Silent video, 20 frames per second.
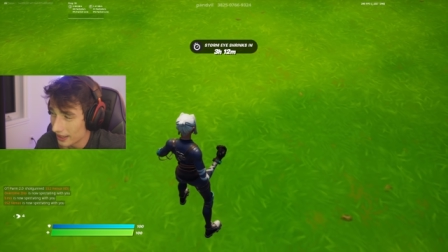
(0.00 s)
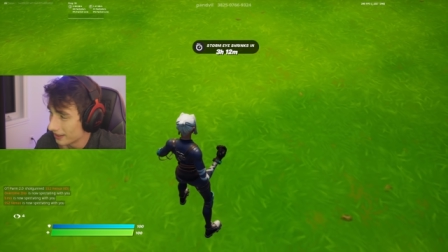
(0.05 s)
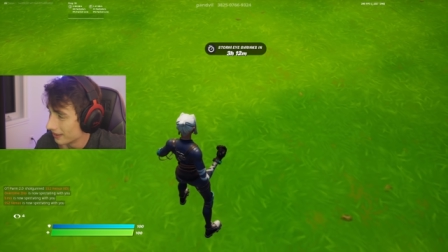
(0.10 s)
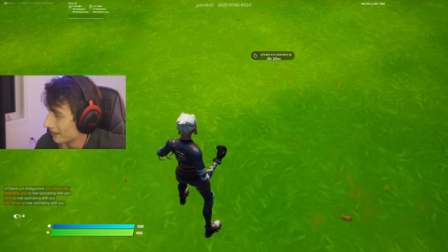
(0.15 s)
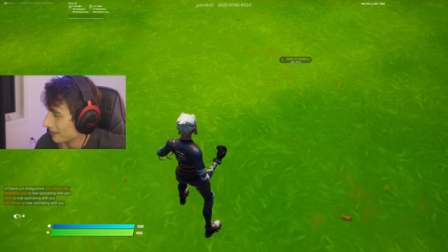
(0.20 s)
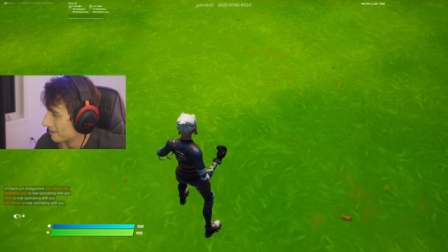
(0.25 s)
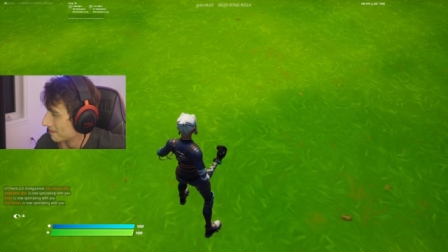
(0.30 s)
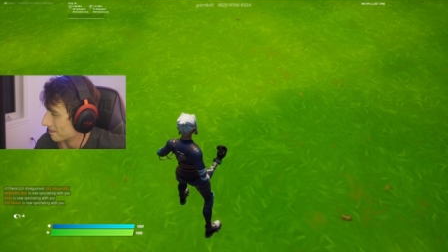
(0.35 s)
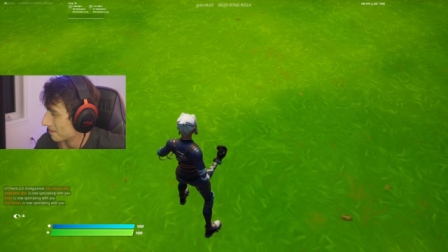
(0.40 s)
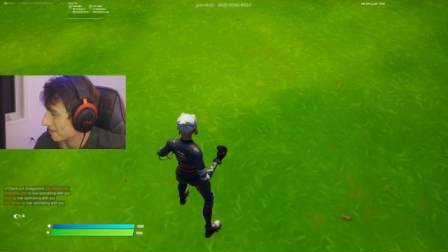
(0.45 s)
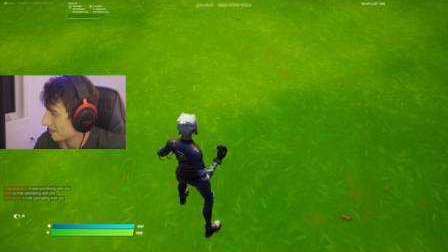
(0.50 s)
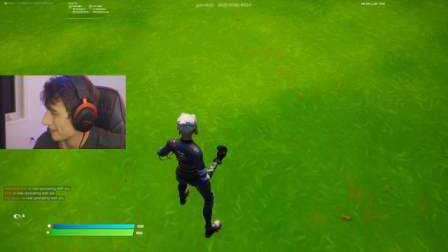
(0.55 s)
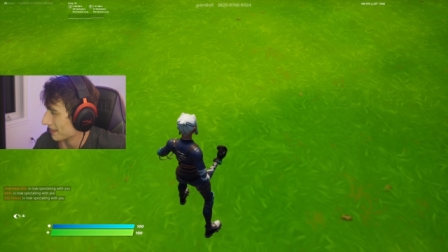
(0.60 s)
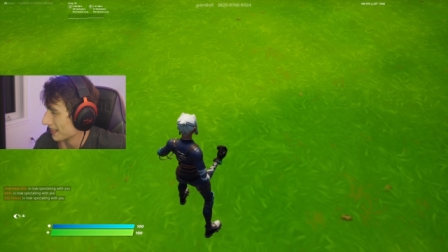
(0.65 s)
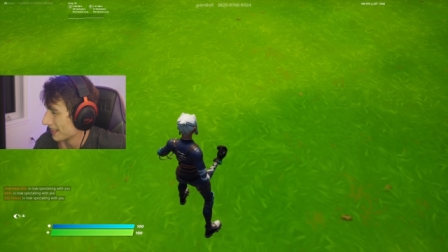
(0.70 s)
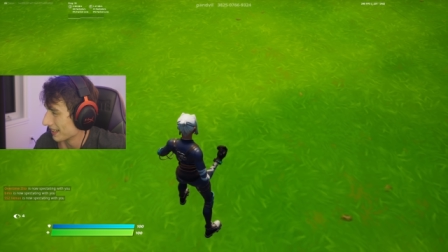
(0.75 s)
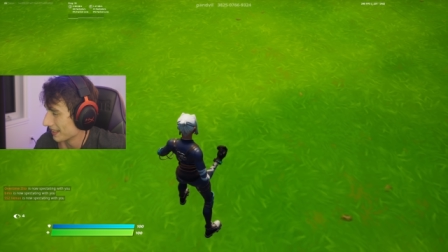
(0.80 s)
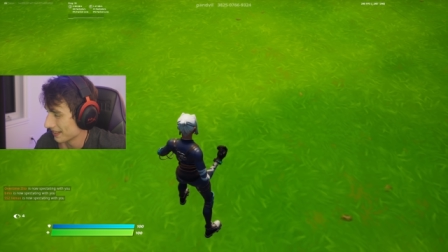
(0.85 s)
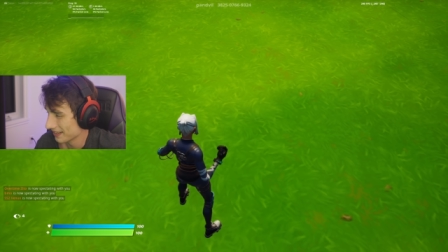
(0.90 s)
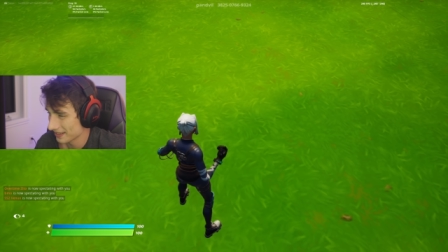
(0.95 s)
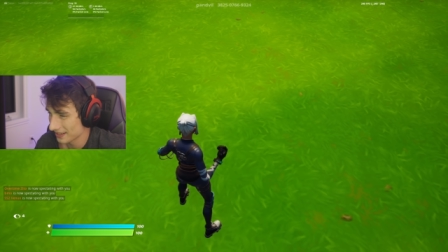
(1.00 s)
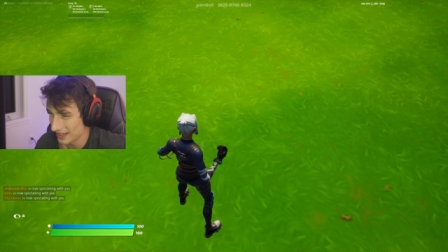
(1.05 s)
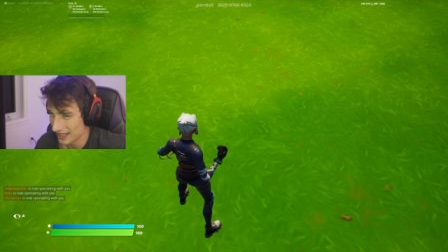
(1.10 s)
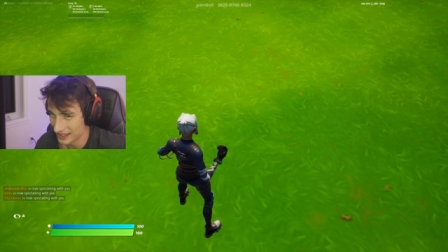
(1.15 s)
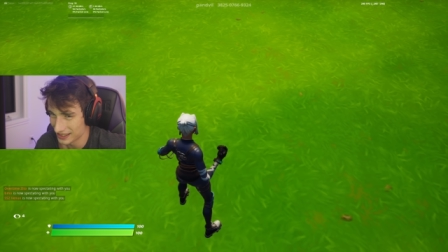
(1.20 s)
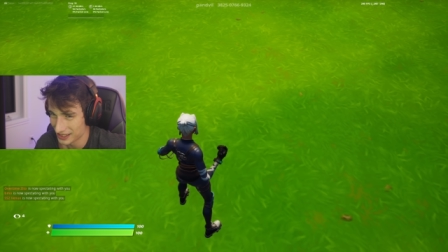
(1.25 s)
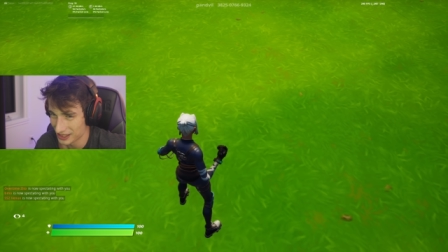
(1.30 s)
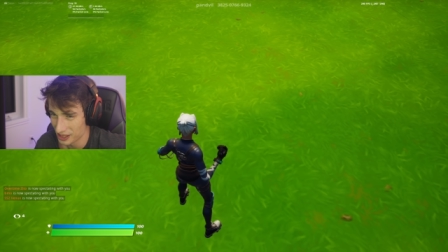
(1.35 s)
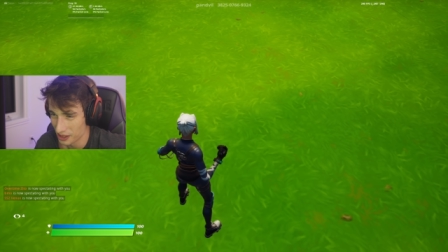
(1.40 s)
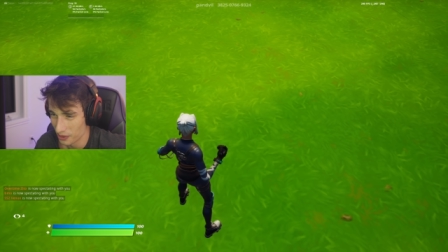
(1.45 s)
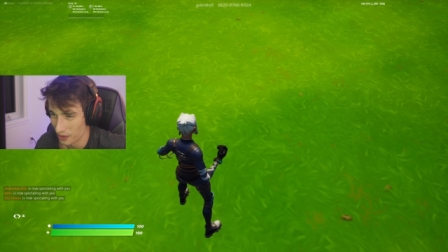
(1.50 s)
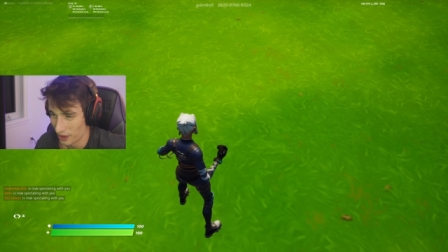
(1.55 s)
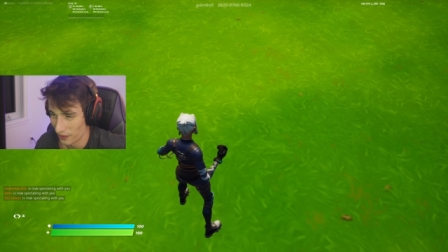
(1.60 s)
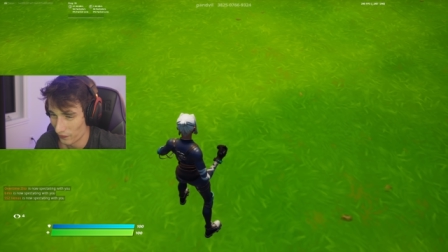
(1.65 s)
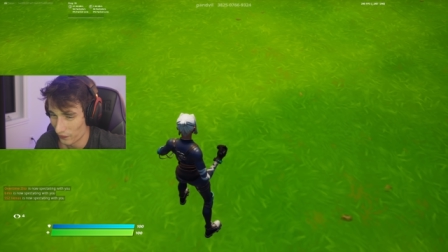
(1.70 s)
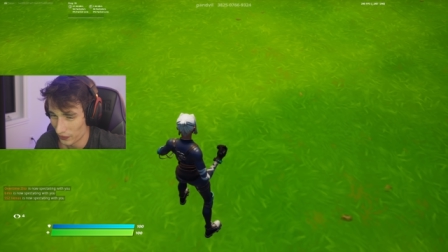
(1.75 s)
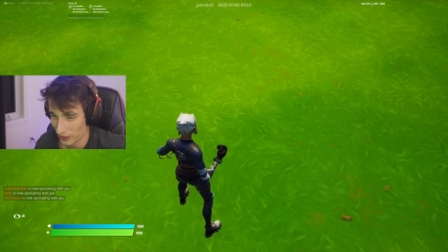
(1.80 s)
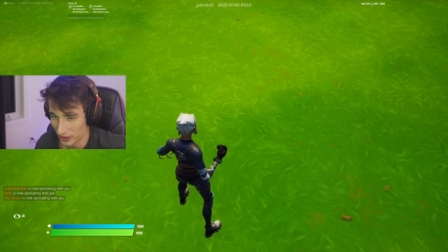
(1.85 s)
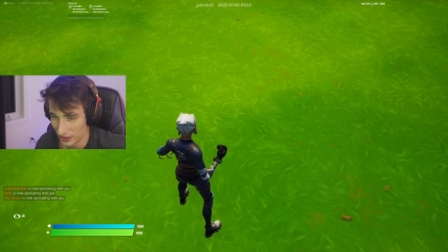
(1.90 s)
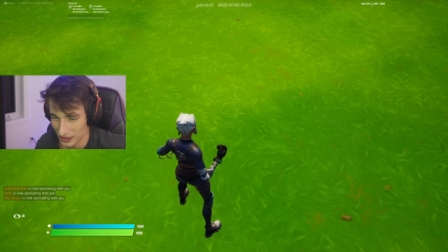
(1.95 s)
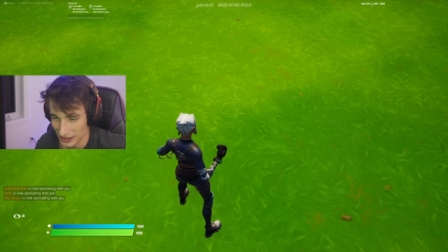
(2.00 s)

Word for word: actually 2-1? It's 2-1 for